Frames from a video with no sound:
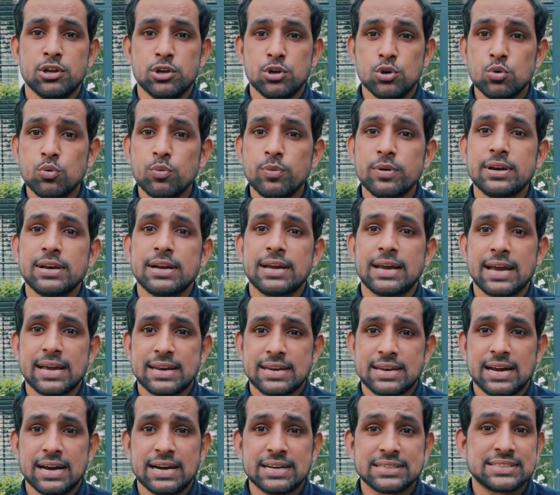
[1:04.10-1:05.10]
you will
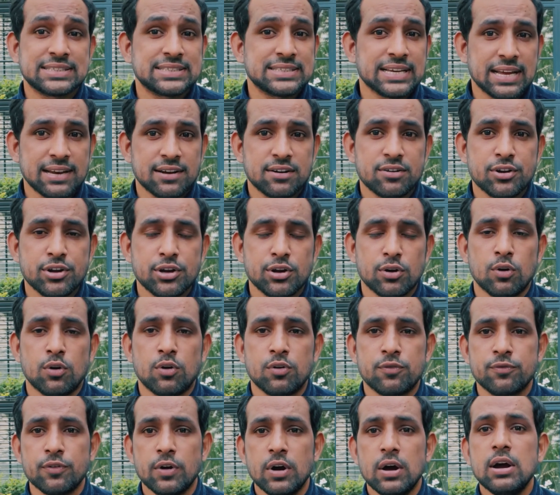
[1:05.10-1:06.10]
get a salary
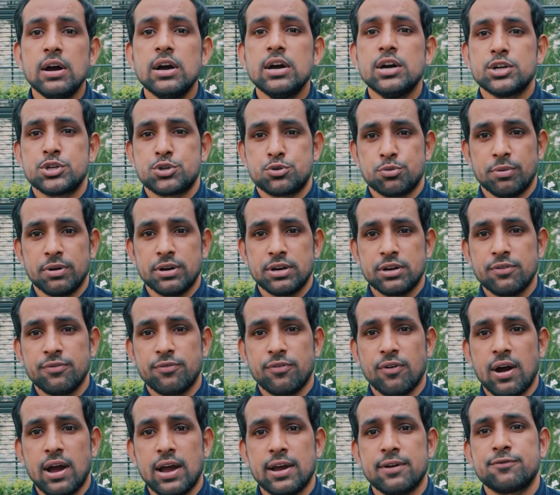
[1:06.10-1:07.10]
of
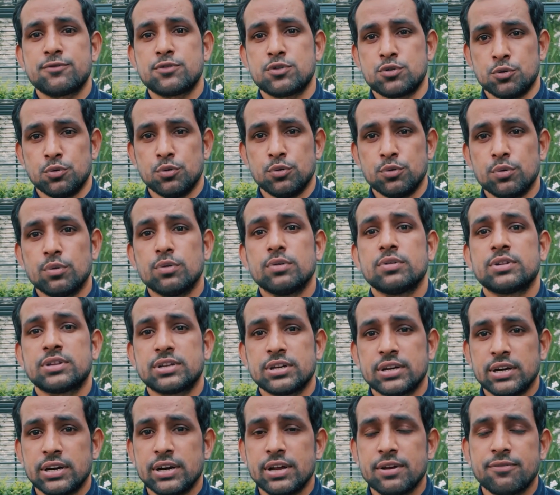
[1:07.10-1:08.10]
25 to
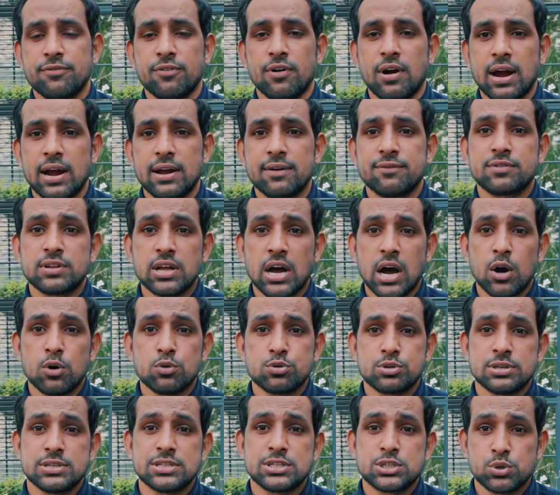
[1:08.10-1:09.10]

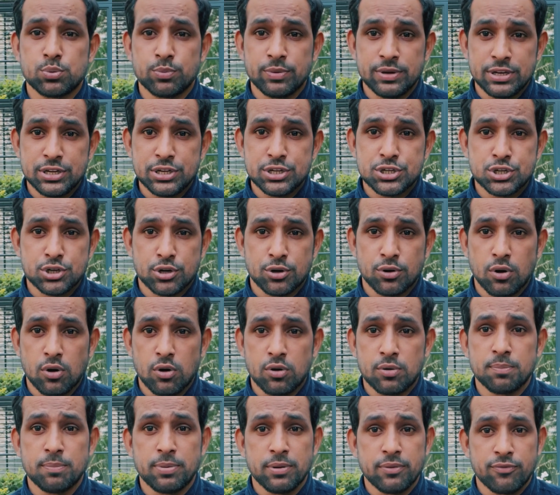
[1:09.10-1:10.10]
35,000 Swedish
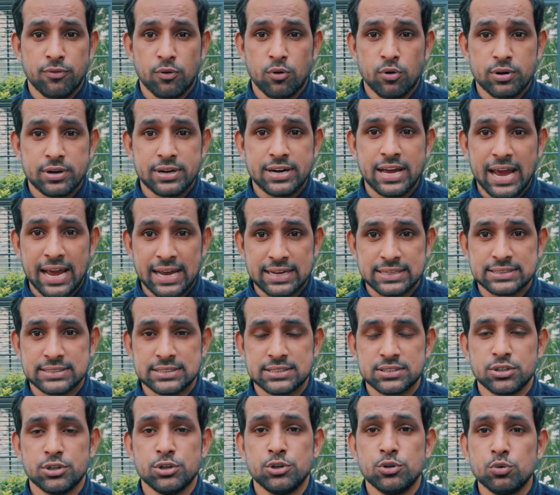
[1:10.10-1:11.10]
kron before
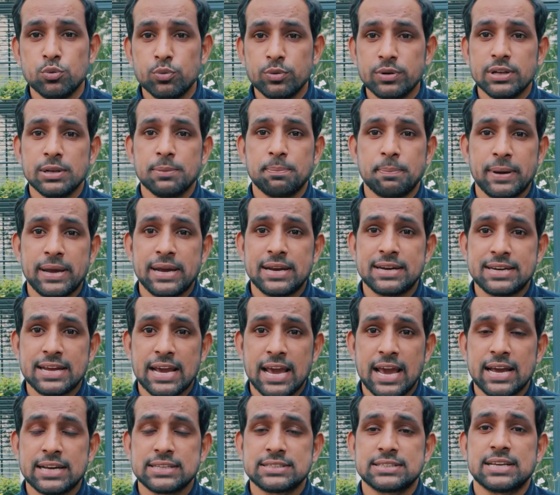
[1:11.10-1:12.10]
tax. You will pay
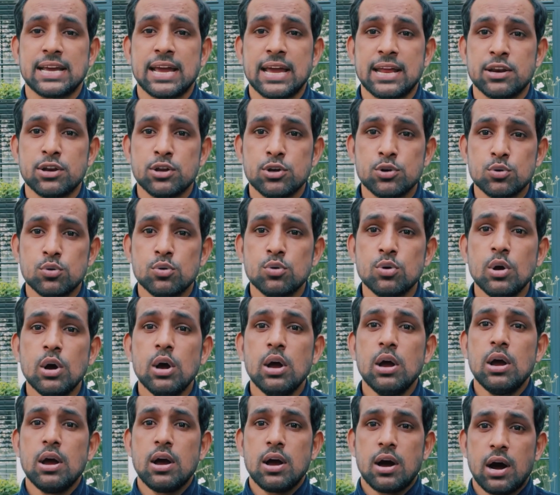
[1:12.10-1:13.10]
tax and you
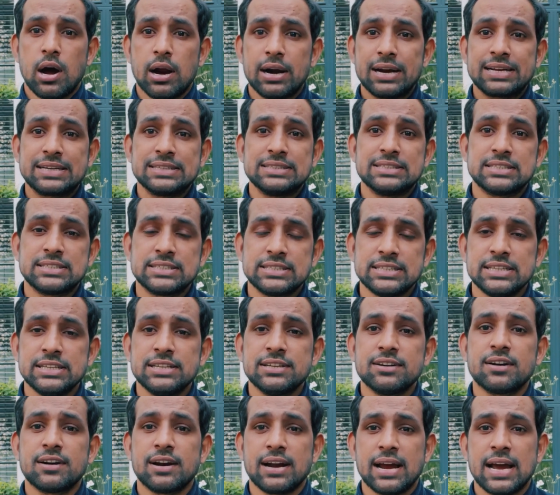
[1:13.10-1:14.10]
are
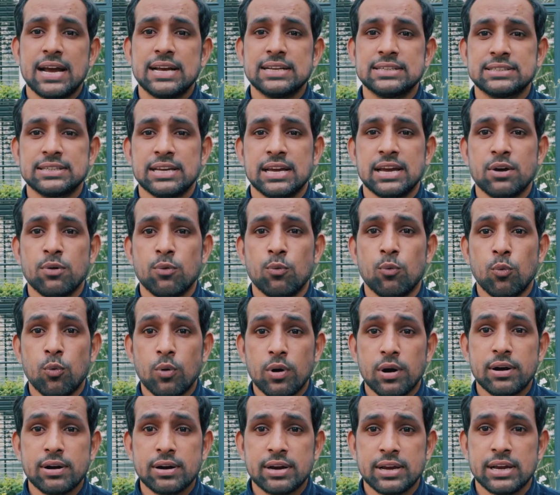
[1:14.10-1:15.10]
considered as a
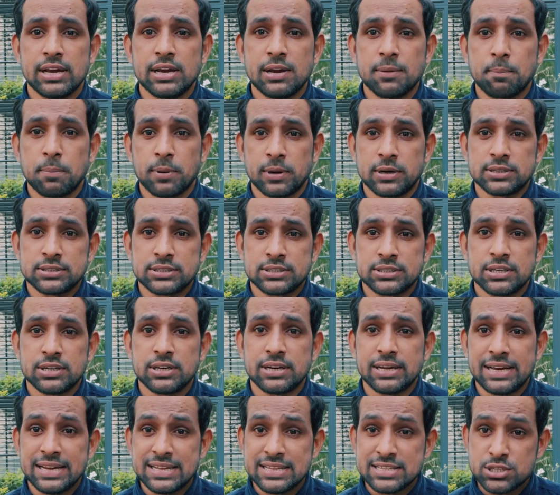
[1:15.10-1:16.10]
working person
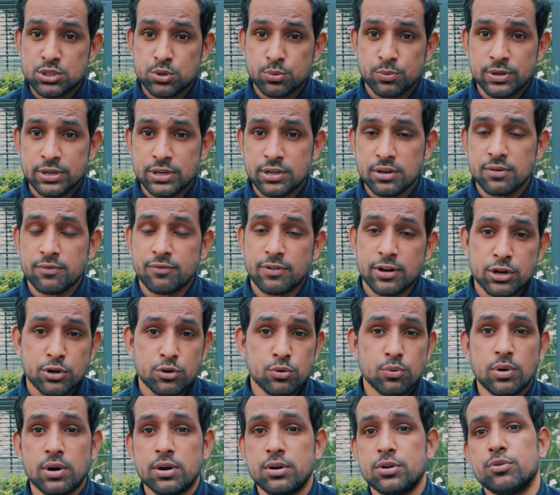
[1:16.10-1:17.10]
in Sweden when
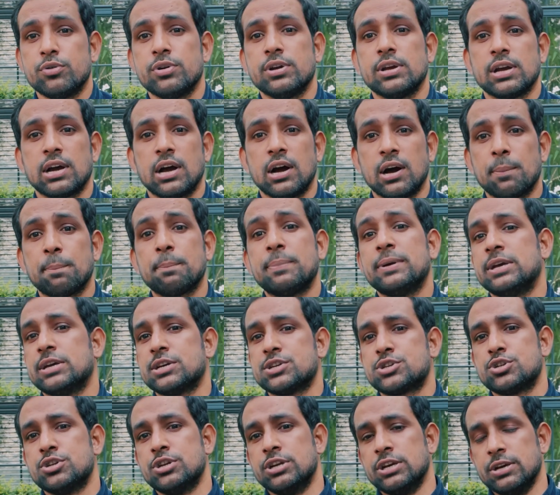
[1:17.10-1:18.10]
you are doing a
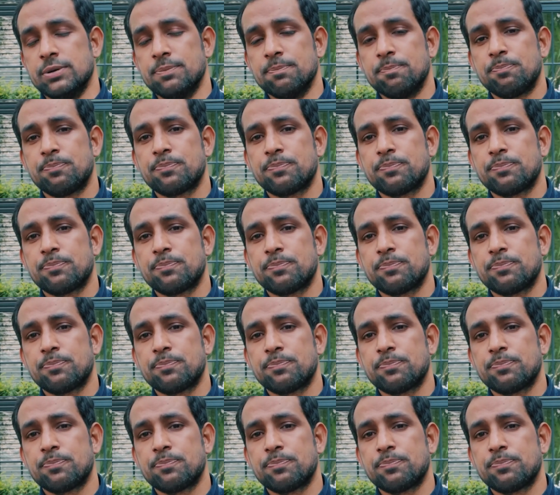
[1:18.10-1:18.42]
PhD.